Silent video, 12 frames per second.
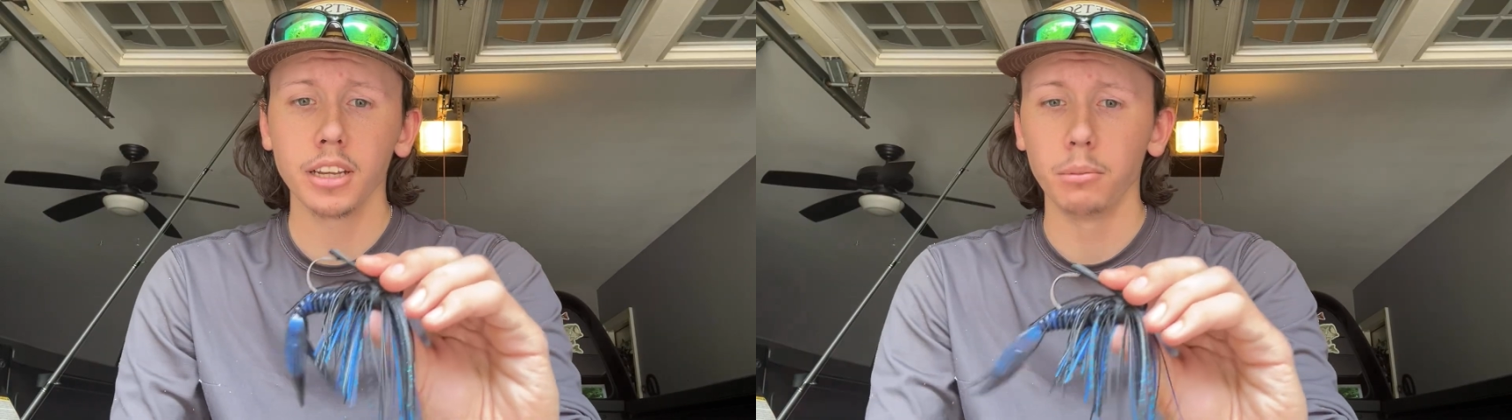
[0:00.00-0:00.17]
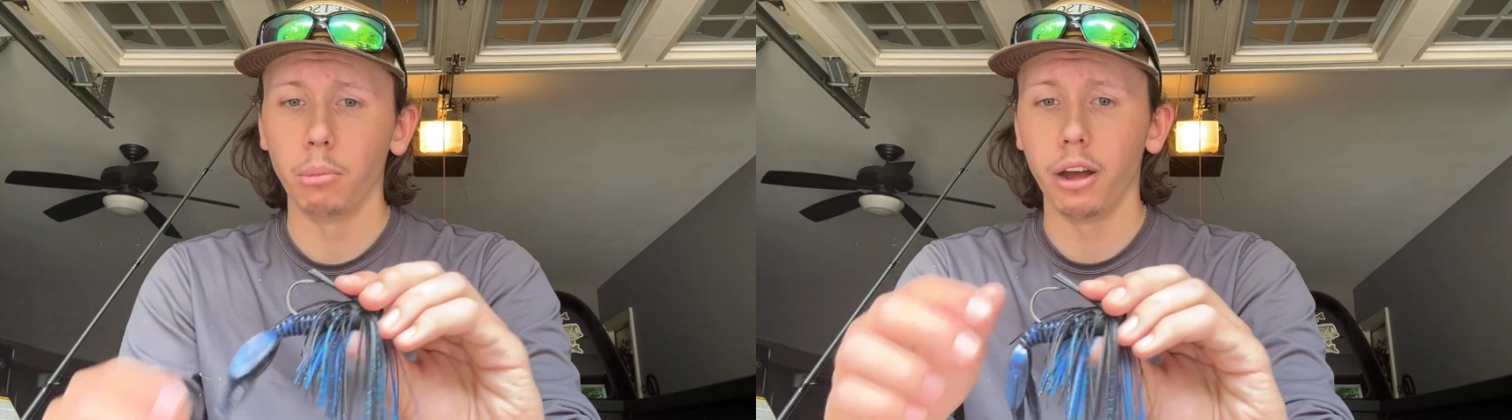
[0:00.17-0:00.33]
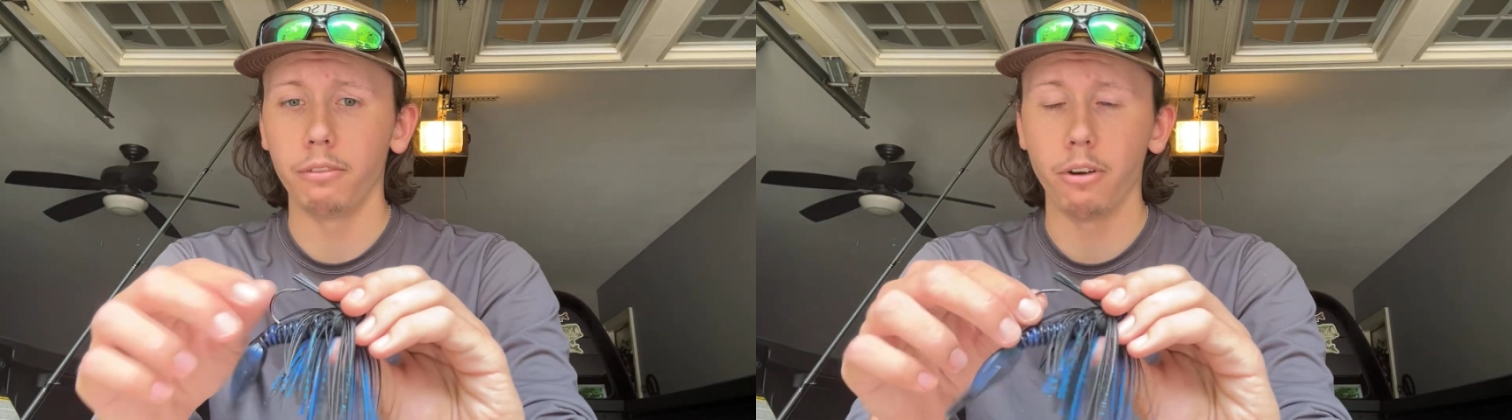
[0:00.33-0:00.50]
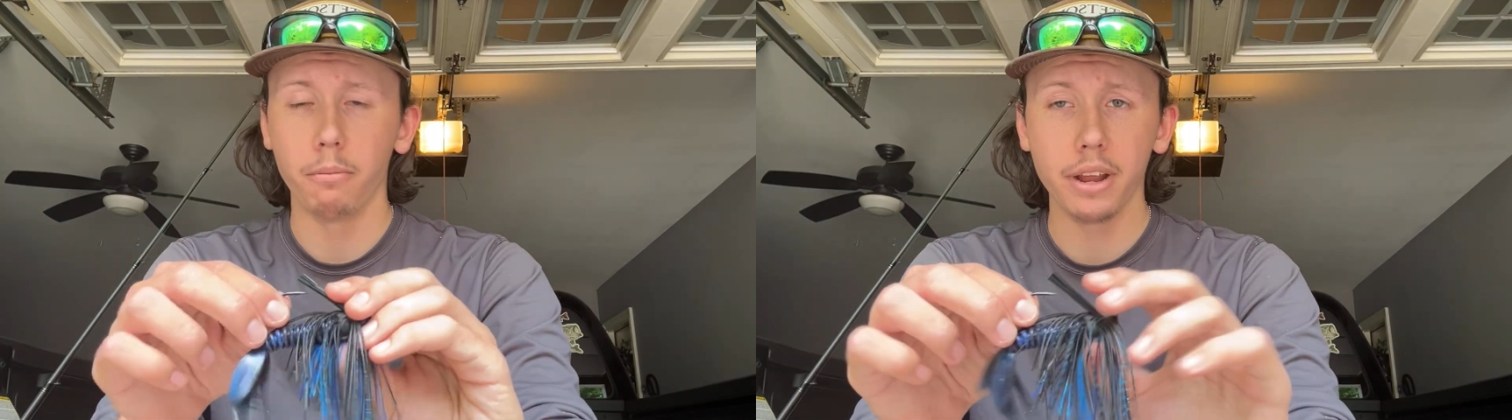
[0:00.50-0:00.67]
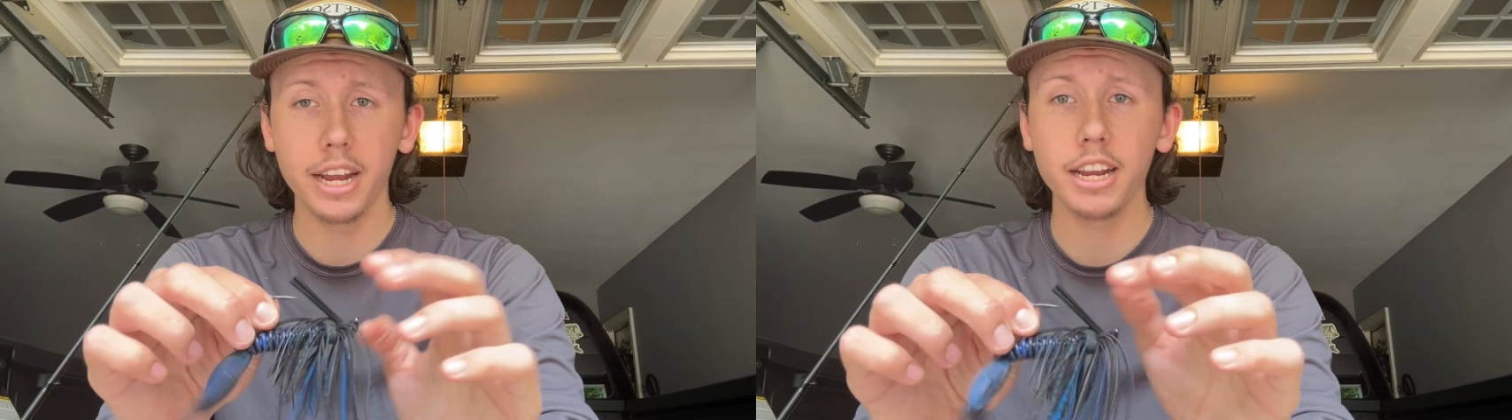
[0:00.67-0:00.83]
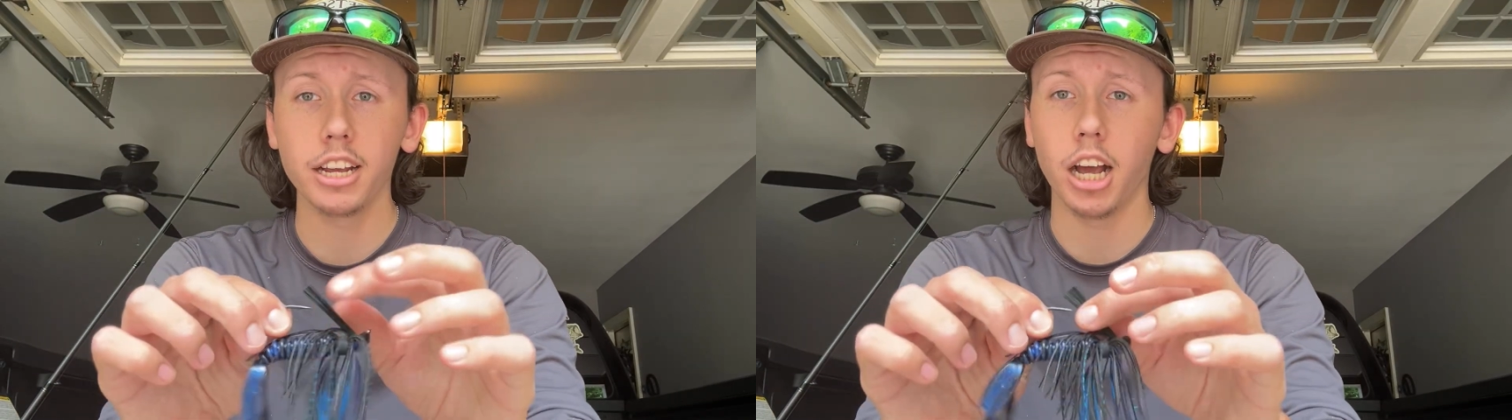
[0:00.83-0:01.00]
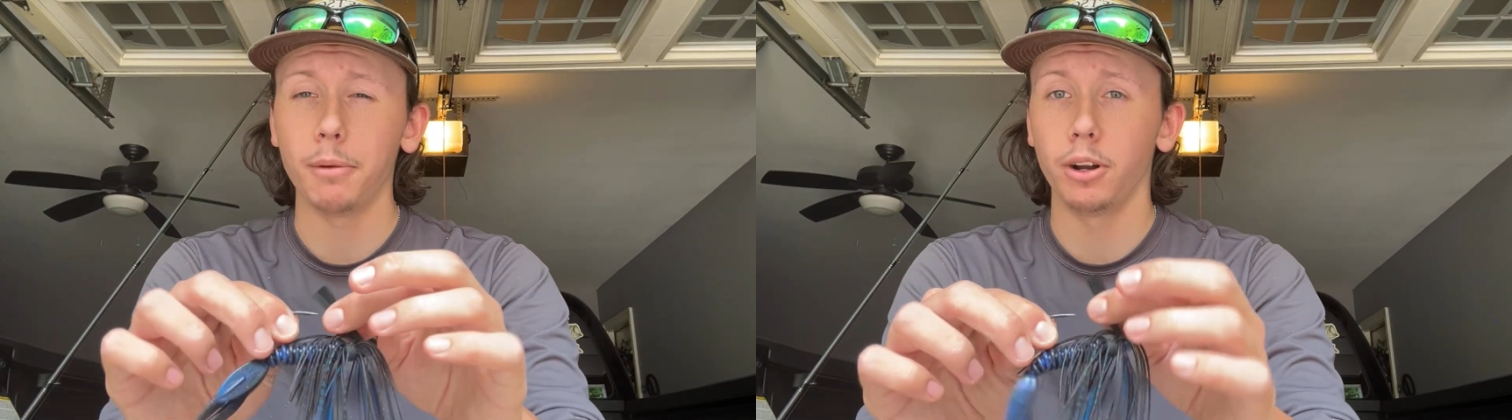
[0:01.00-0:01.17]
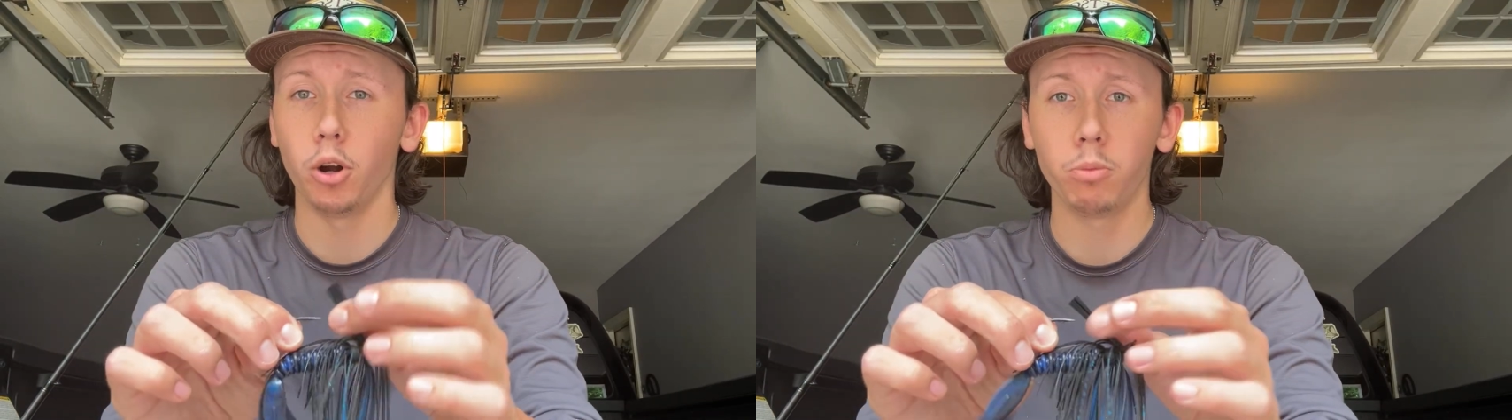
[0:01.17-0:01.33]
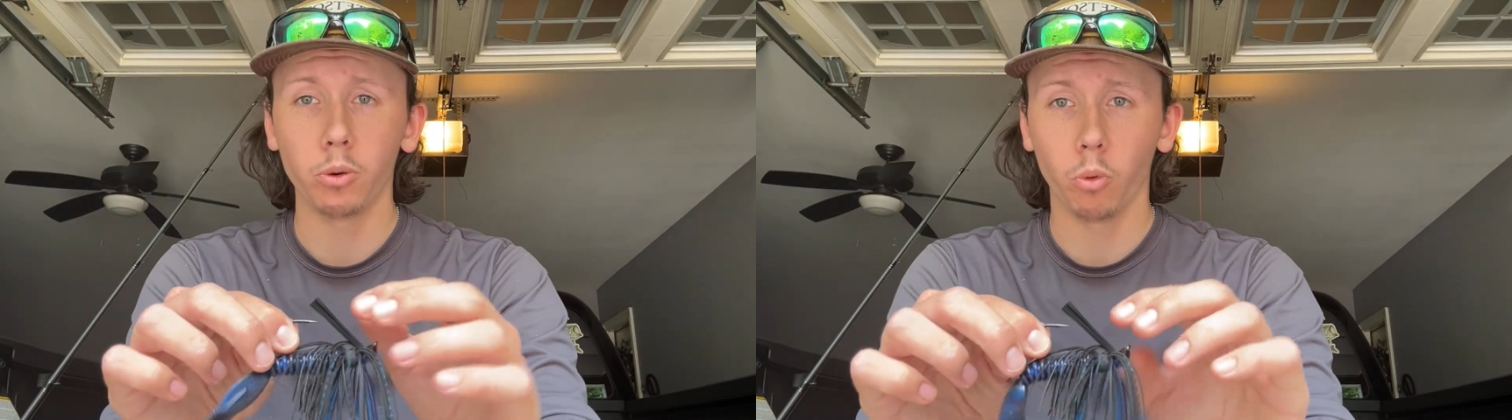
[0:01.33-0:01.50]
But for me, I'm an
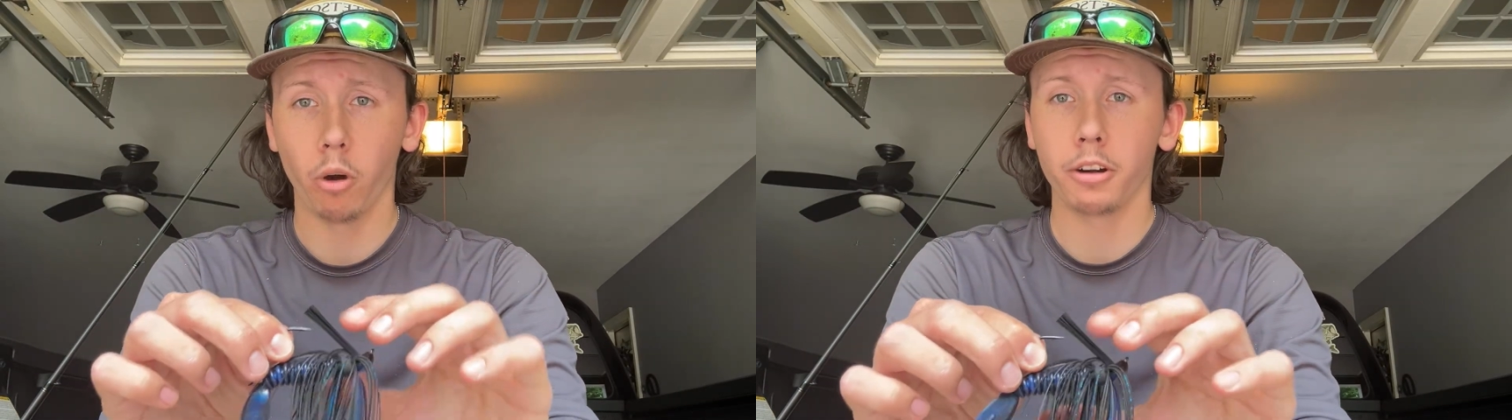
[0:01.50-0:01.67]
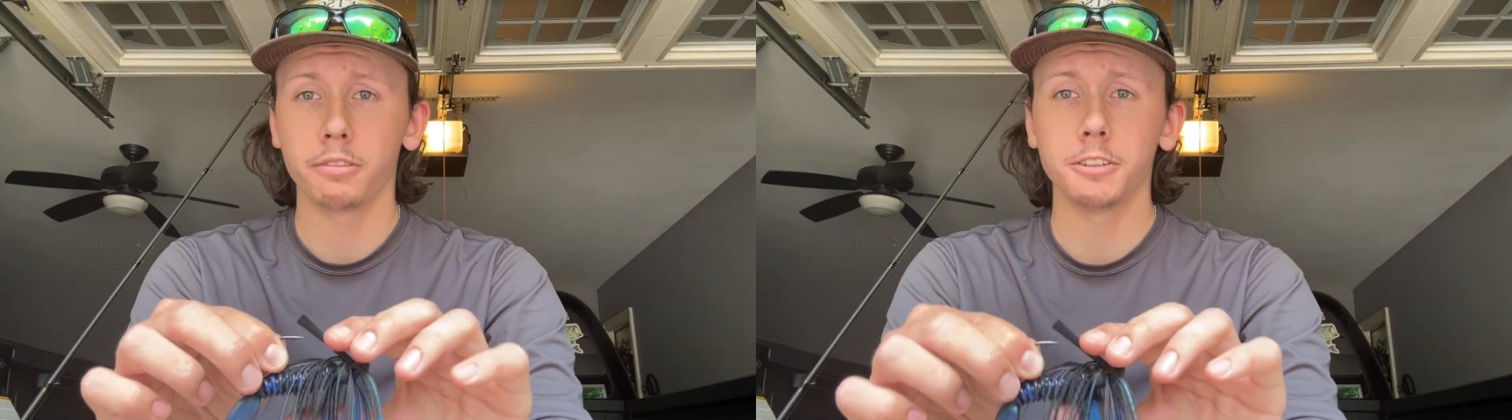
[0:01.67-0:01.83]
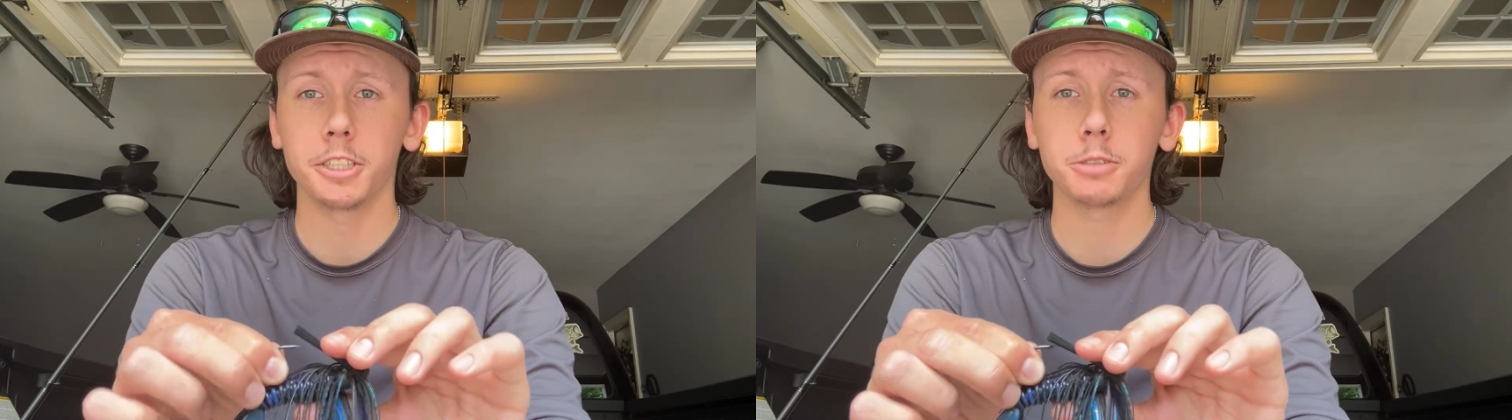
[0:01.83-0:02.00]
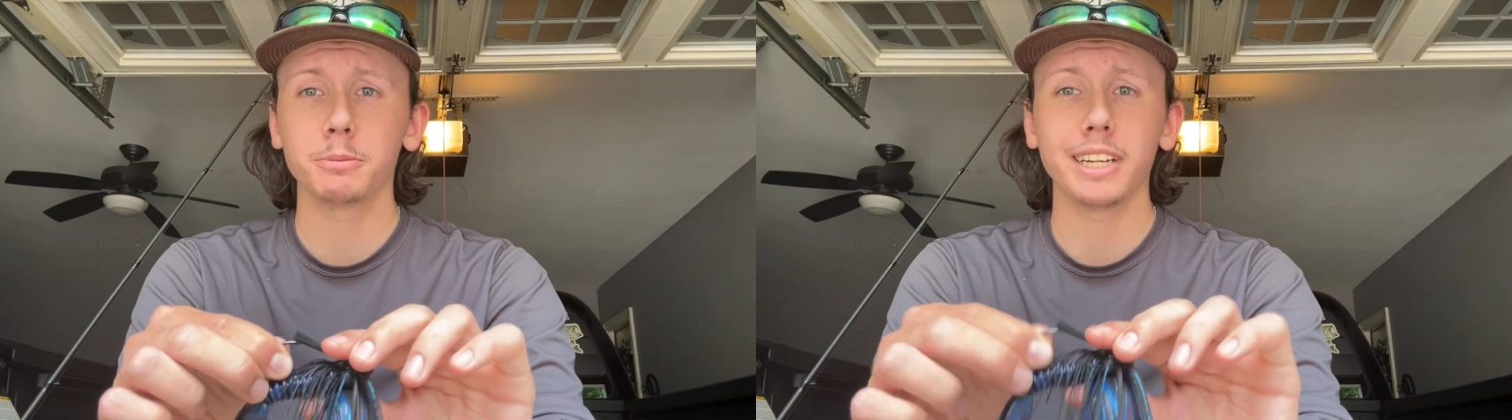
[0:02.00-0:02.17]
open water fisherman.